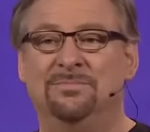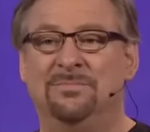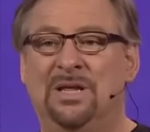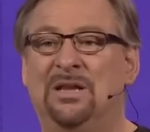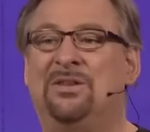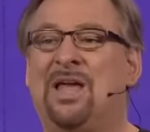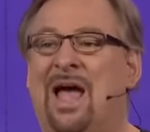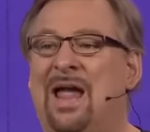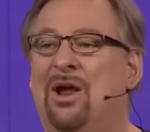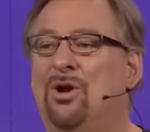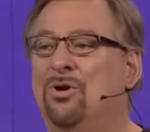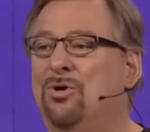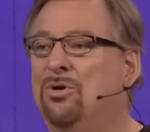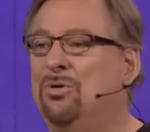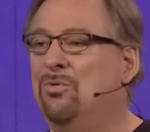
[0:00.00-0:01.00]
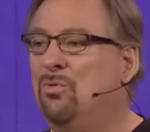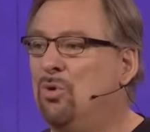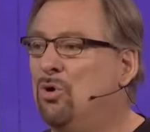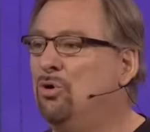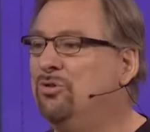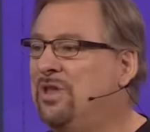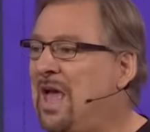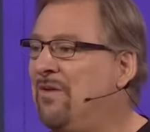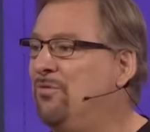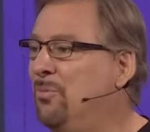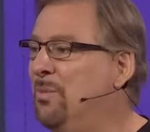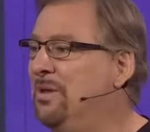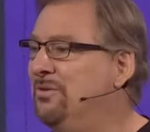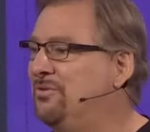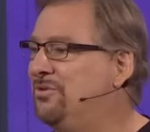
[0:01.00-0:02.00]
The entire world
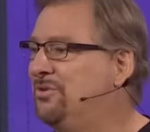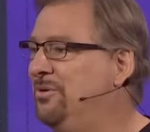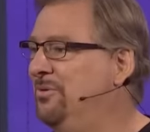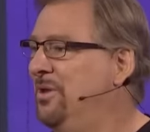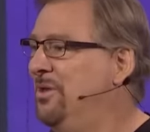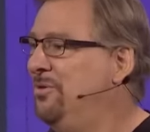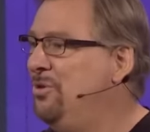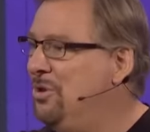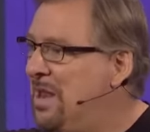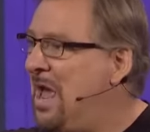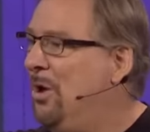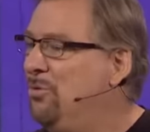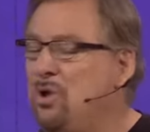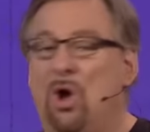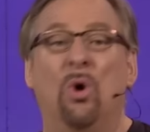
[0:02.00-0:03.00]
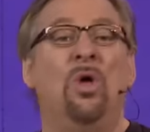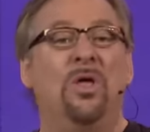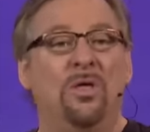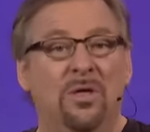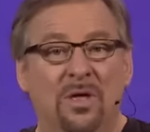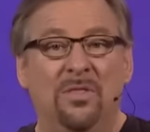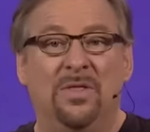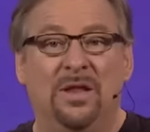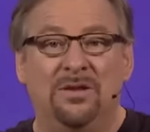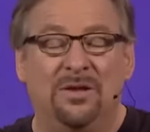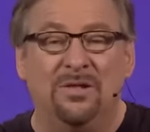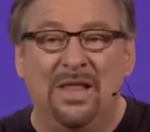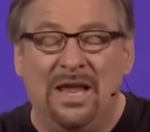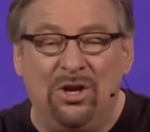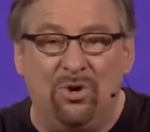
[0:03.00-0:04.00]
governments now know that
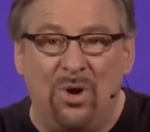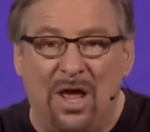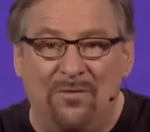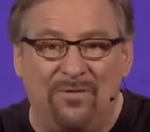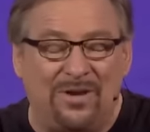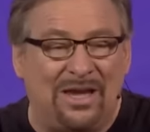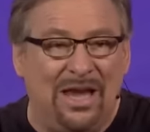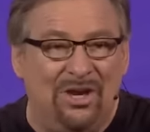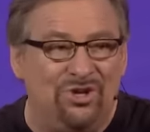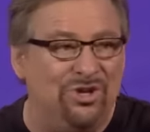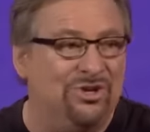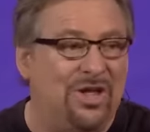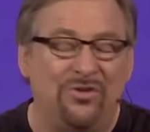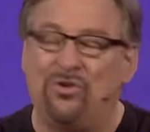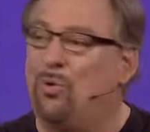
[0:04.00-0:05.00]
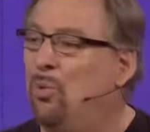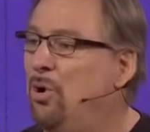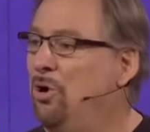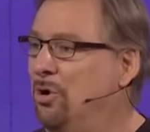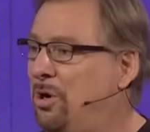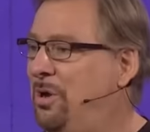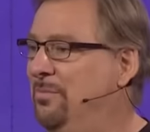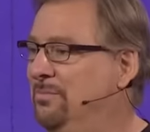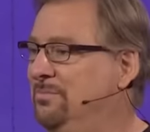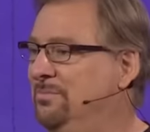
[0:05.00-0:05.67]
delayed gratification doesn't work.